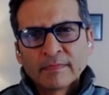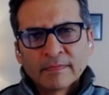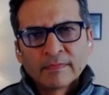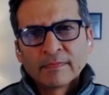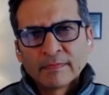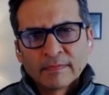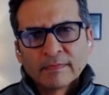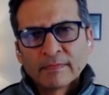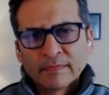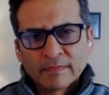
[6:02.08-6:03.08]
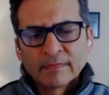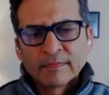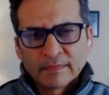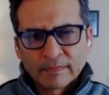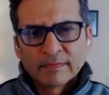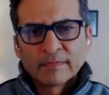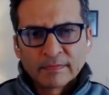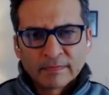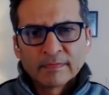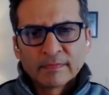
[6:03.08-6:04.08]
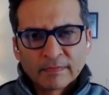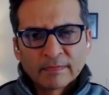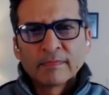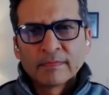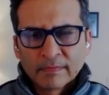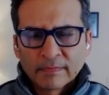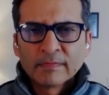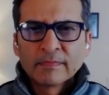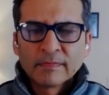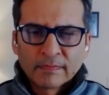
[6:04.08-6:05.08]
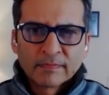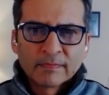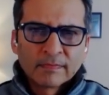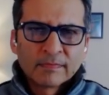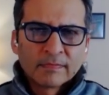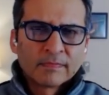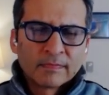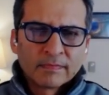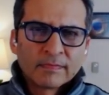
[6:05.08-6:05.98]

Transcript: The person shown says nothing.